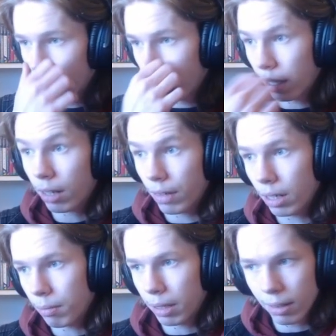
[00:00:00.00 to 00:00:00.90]
very
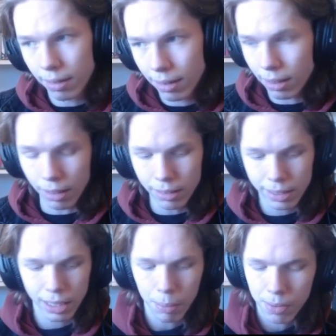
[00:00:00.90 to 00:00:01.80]
convenient because, you know,
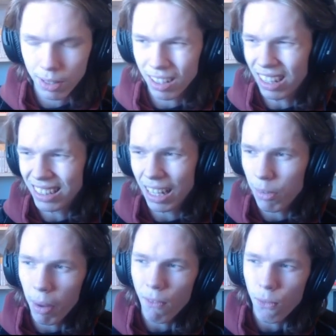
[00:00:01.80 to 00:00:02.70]
skips, it saves
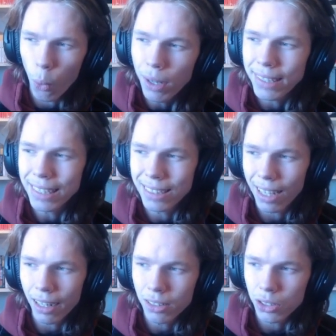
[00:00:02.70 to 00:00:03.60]
about 14
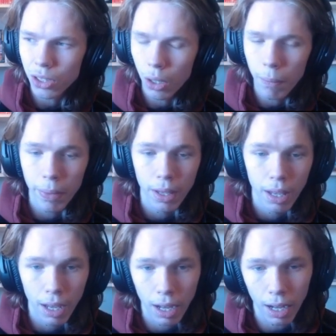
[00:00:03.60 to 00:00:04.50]
seconds or so
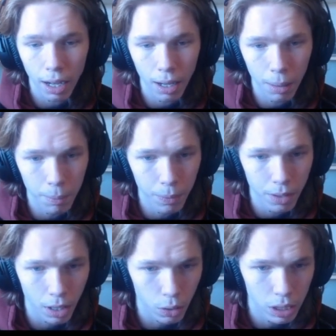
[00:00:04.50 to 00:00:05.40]

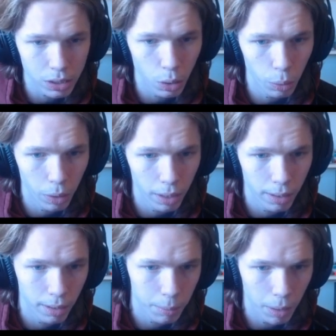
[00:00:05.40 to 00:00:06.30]
across the whole
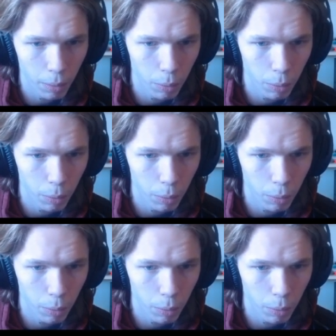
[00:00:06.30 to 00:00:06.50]
run, about